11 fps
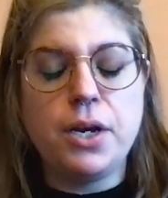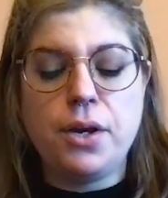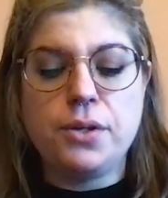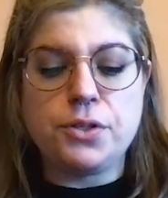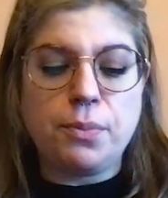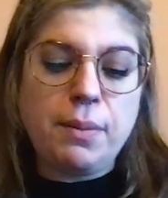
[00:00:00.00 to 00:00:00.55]

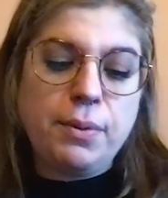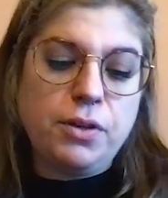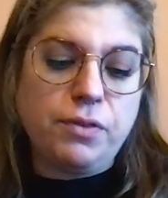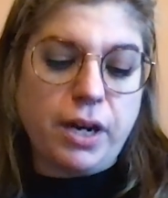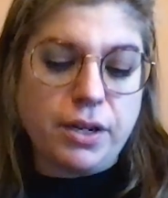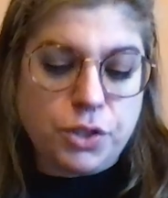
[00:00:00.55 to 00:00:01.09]
So maybe you've
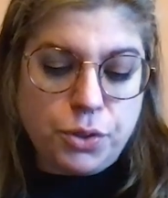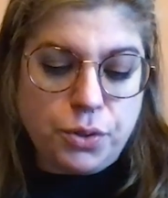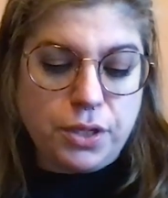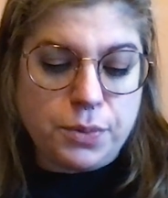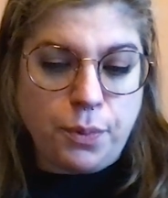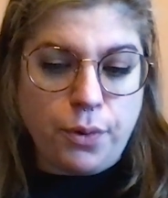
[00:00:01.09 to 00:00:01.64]
gotten to
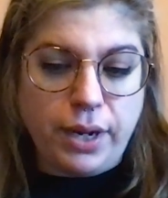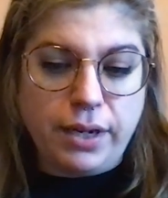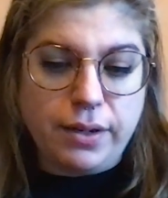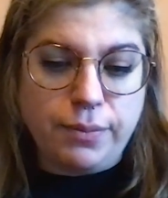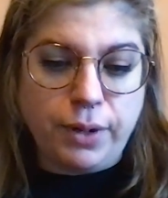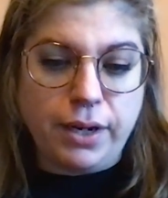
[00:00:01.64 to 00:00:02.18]
this point
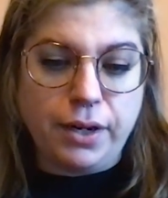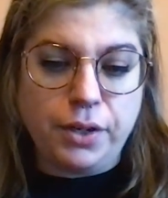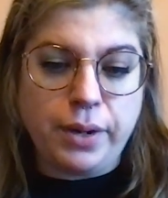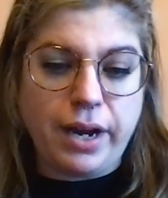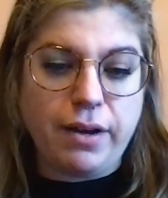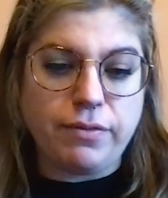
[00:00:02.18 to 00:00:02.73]
where you
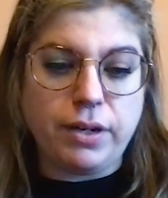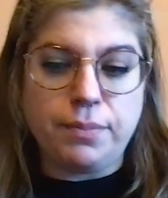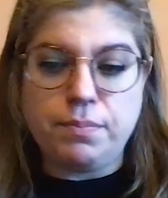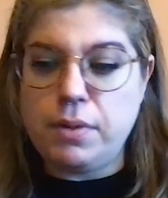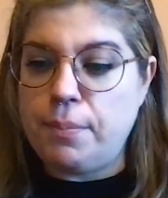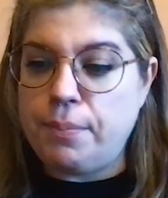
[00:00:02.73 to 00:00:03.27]
have
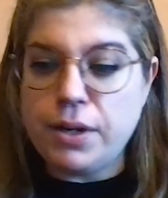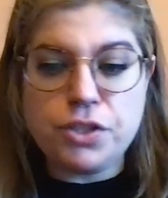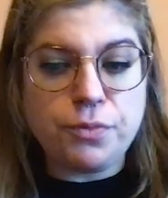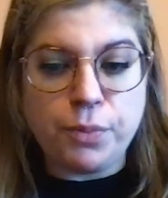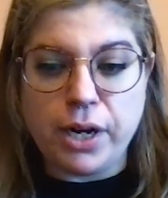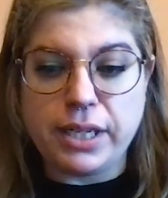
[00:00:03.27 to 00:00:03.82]
a bunch
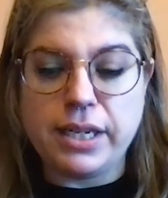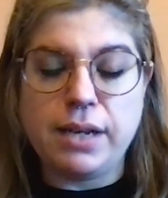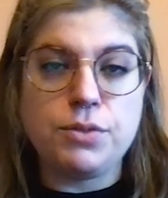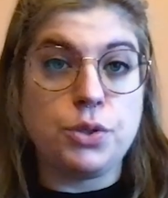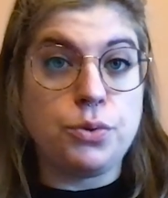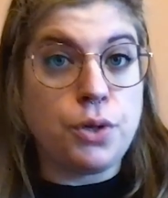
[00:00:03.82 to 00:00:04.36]
of product
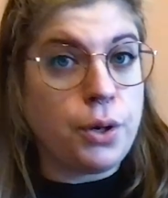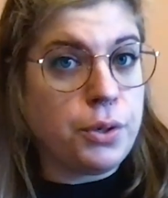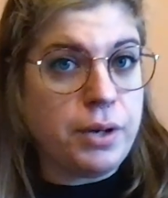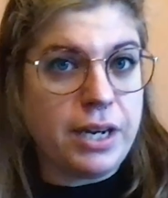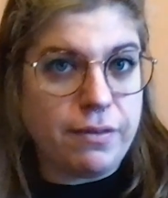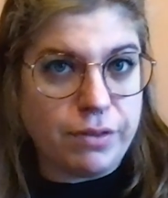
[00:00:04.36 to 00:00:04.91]
names, you
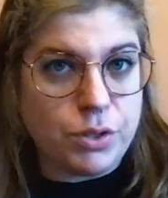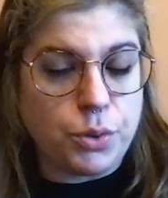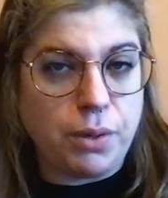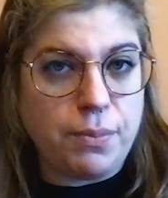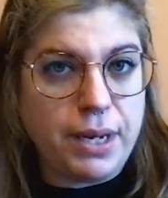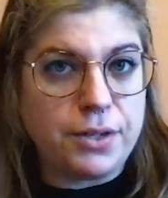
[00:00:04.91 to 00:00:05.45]
need inventory
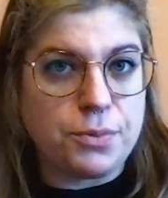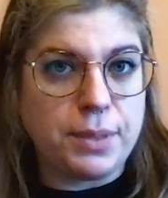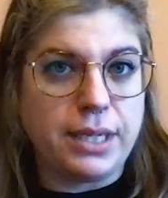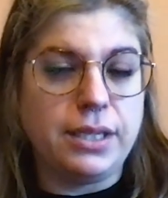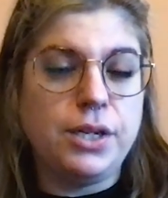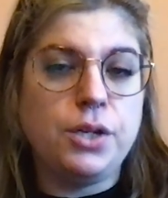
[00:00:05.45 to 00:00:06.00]

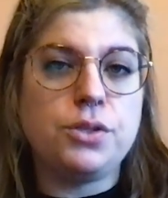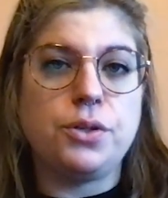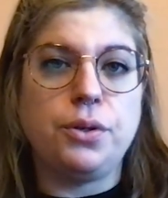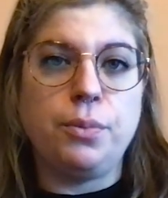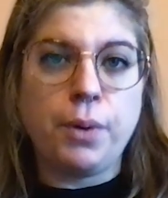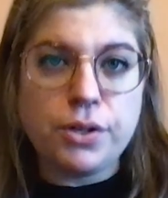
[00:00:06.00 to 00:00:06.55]
management. So
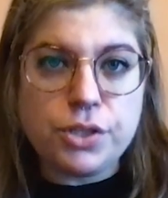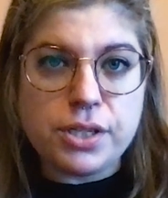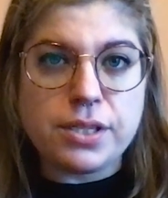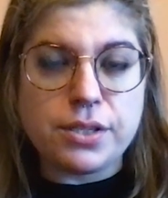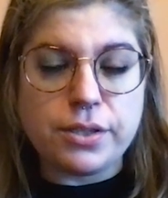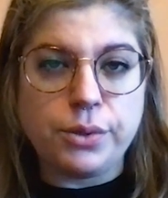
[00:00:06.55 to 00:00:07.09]
you purchase
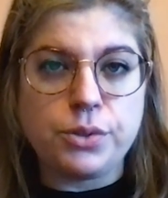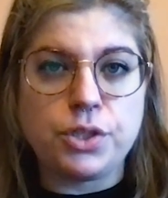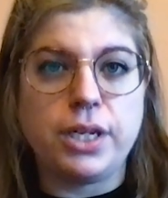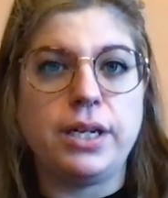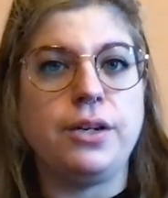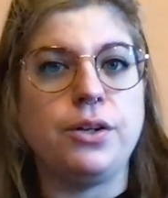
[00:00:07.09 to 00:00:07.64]
a
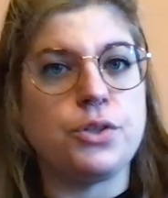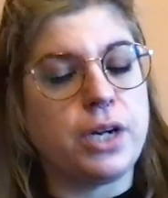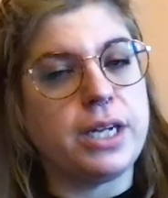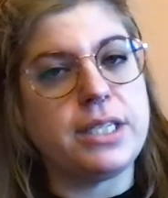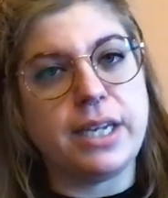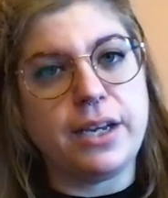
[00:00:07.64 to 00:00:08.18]
solution and you're
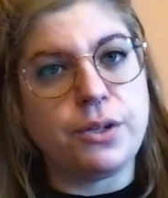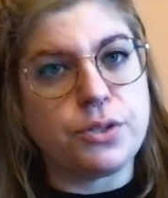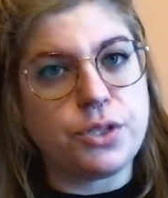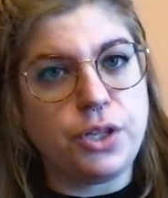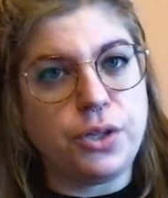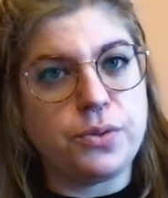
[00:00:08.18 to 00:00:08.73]
trying to get your
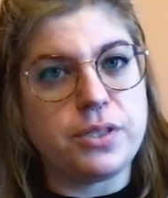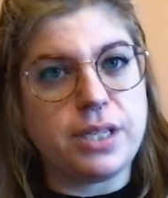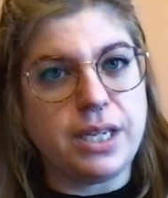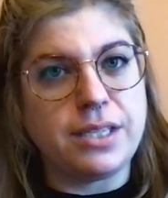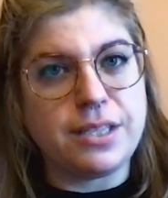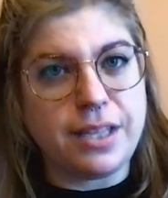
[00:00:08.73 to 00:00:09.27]
SKUs
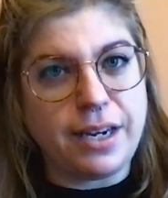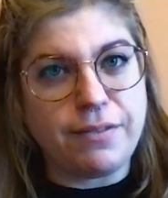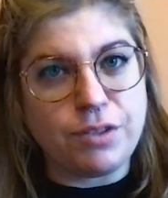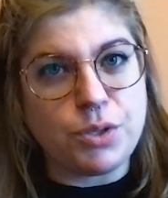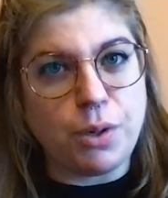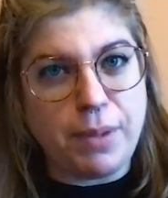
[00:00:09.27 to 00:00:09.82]
into that
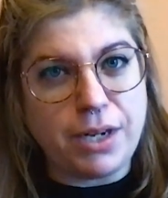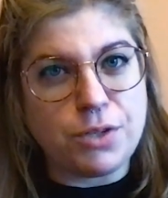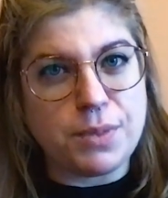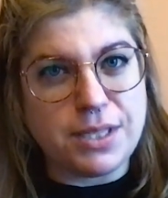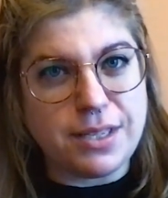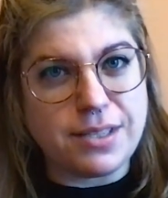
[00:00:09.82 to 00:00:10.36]
inventory
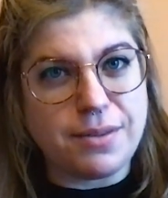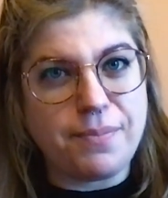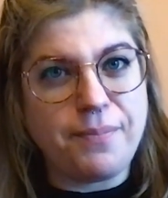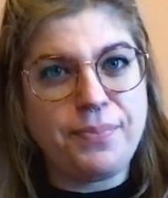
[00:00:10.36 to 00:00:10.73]
management system.